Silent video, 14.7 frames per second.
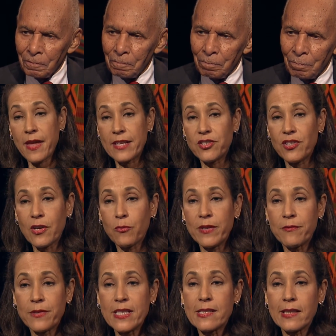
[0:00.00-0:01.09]
Well, that's you know,
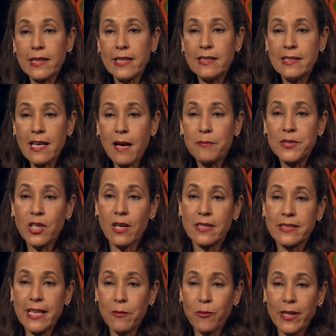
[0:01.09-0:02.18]
we've recently dubbed our
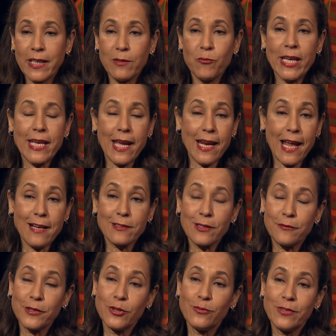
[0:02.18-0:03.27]
networking weekend. I don't know
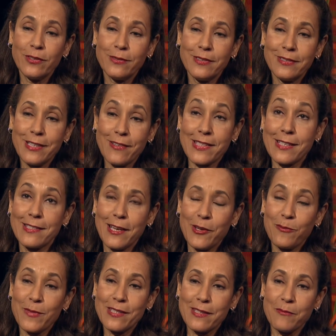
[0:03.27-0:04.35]
if you, you, as I say,
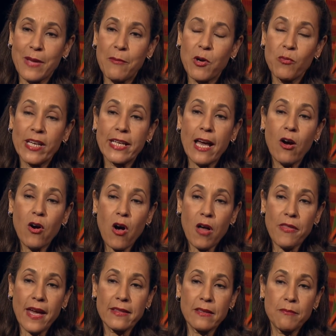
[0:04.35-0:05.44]
you missed the memo. We now call
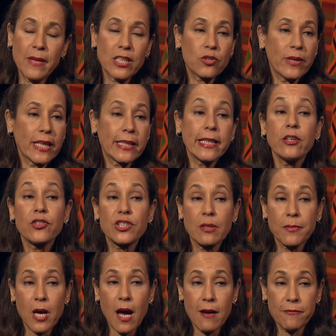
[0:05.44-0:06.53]
that the Mentoring and
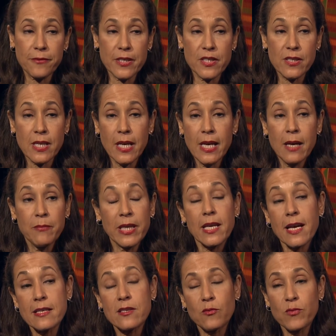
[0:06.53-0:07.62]
Leadership Conference
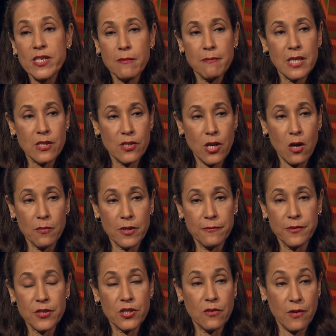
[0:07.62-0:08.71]
because it was a misnomer.
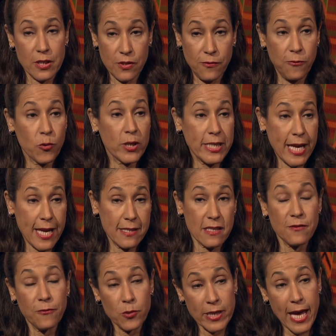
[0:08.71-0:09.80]
First of all, it's four days,
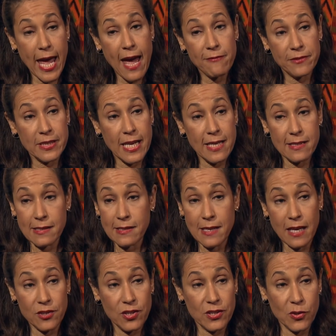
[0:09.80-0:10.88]
it's four and a half days, it's
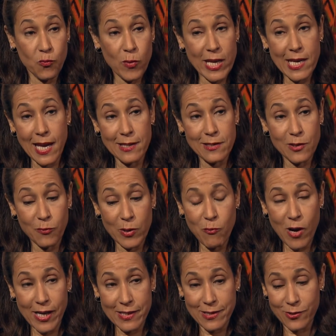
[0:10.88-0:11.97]
not just a weekend. So we
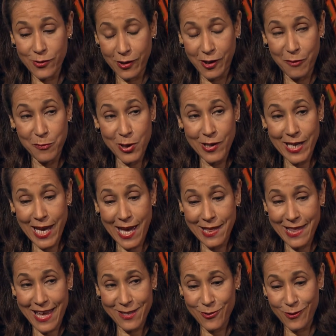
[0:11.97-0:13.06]
wanted to sort of communicate
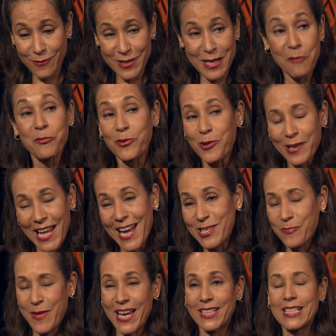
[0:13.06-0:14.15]
that sort of temporal aspect.